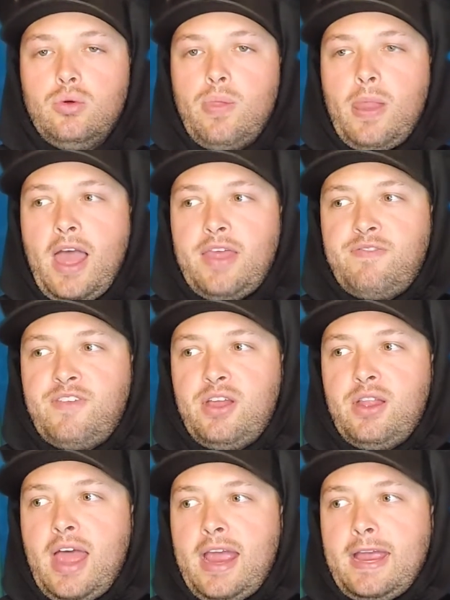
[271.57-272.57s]
I feel
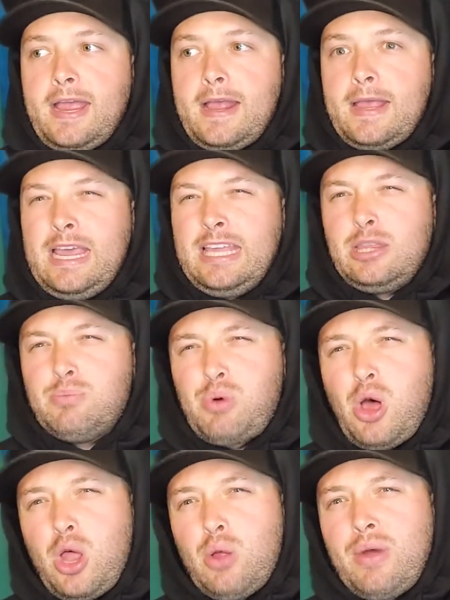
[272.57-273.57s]
like, get the
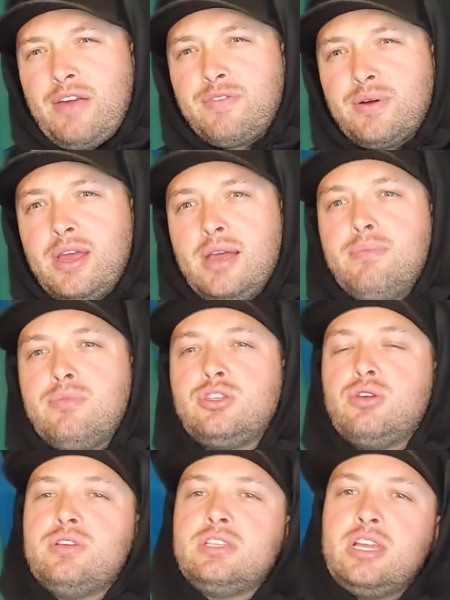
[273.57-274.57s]
ball away from him
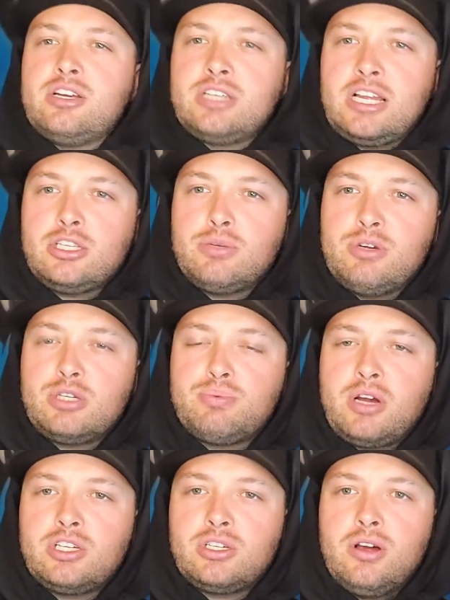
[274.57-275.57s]
so there's not so much
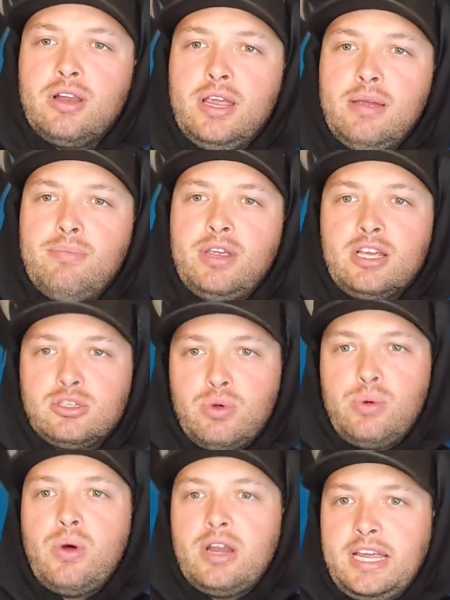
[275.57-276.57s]
pressure on him because we
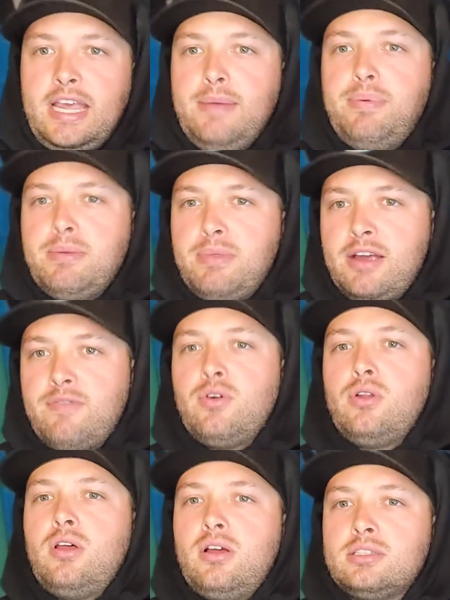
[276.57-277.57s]
want to keep him there for a
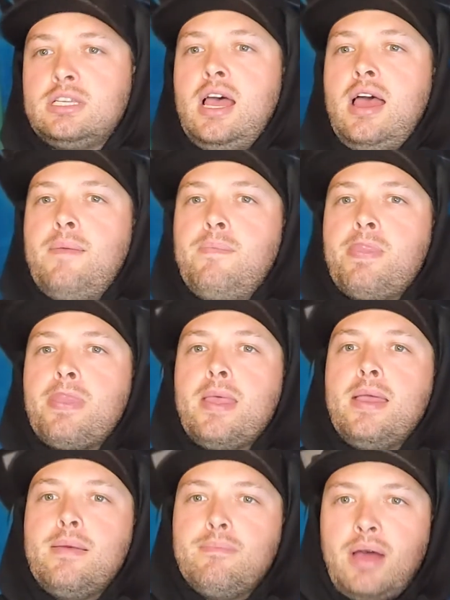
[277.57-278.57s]
long time.
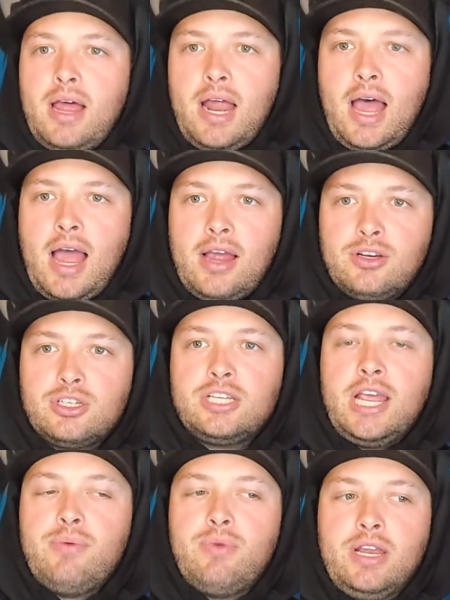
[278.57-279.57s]
But I
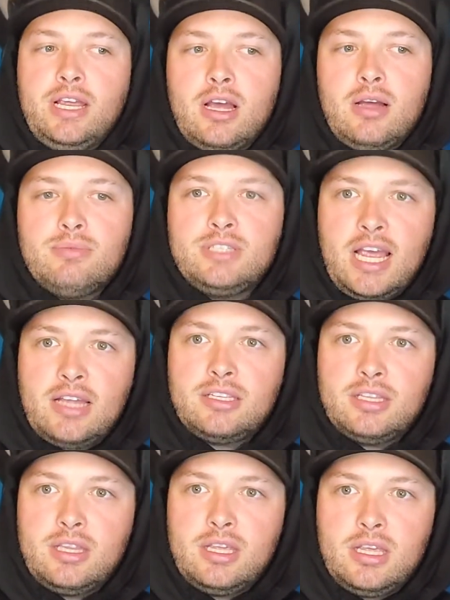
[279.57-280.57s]
understand when it comes down to
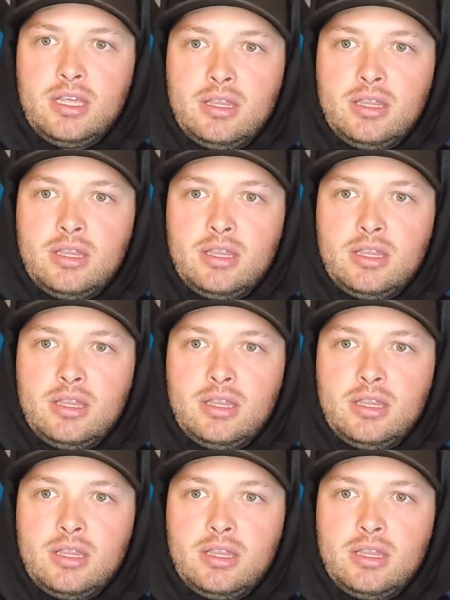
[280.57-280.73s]
the